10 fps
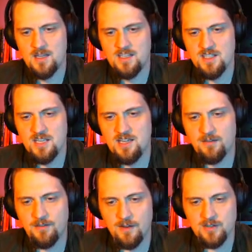He
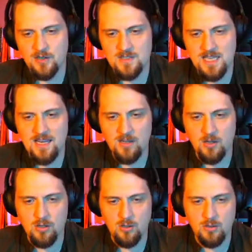felt her take a
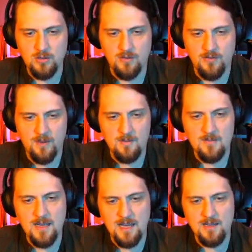hold of
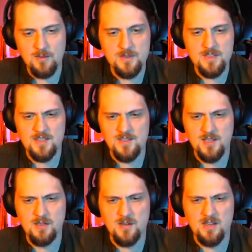him, and it was as
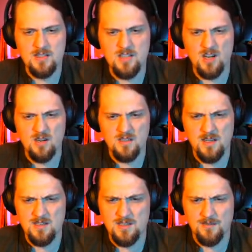though a
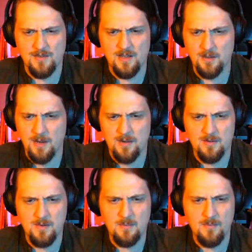darkness fell
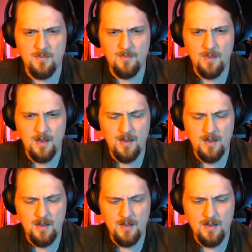around him.
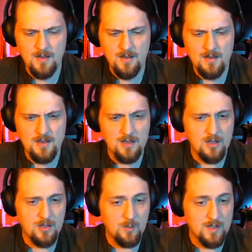Then
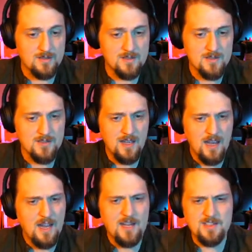all at once,
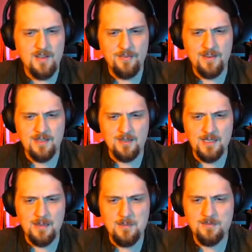as if in a
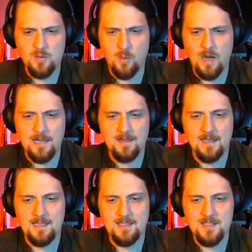gleam of
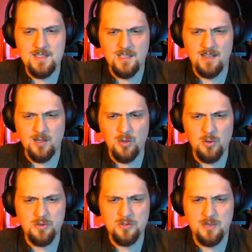twilight, he saw the
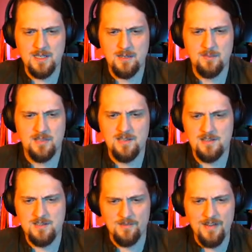whole trading
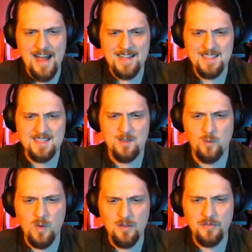place, vast
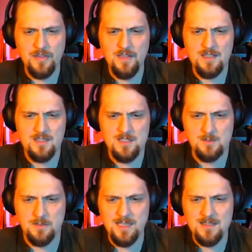and wealthy and
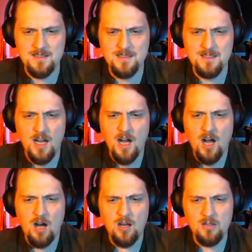splendid,
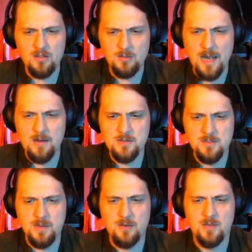all round
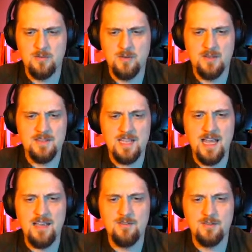about him with its
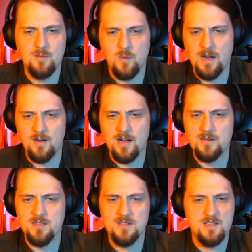haven,
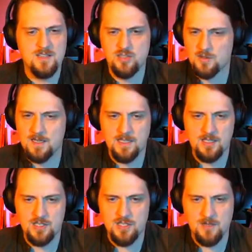warehouses, and
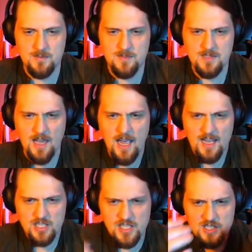trading ships.
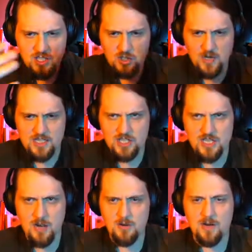She stretched
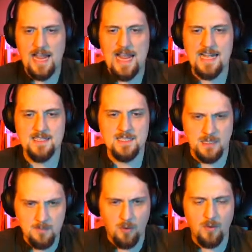out her hands
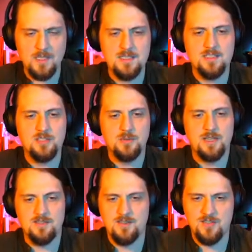and pointed to it
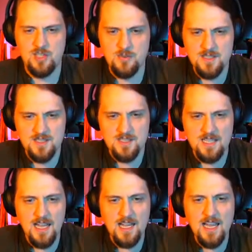as if she would
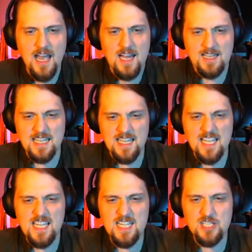say that
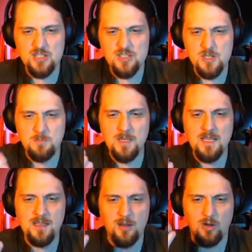he should
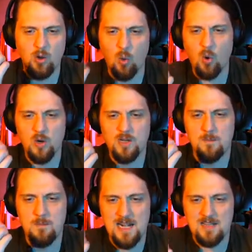be the lord
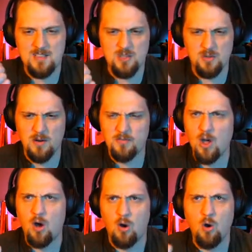and master of
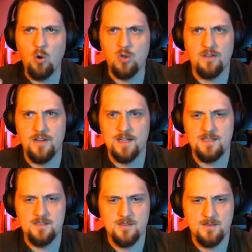the whole of it.